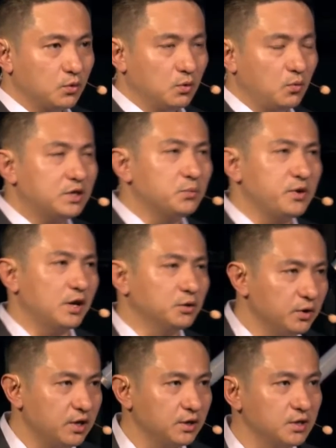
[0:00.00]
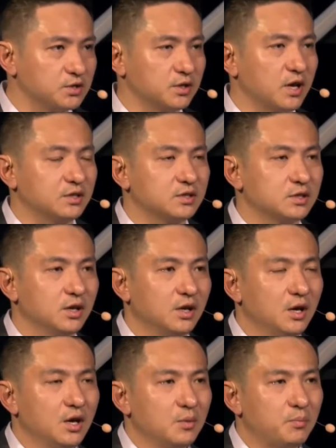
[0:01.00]
What we are doing is that
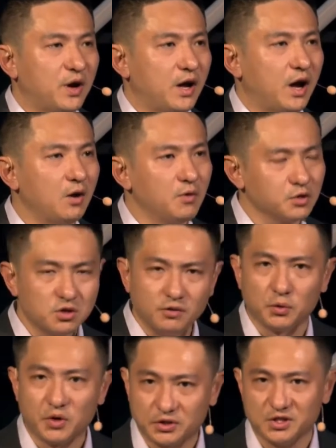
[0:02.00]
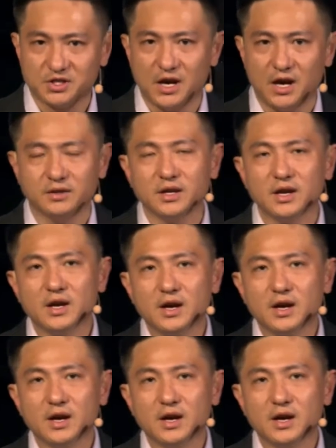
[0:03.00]
by our software design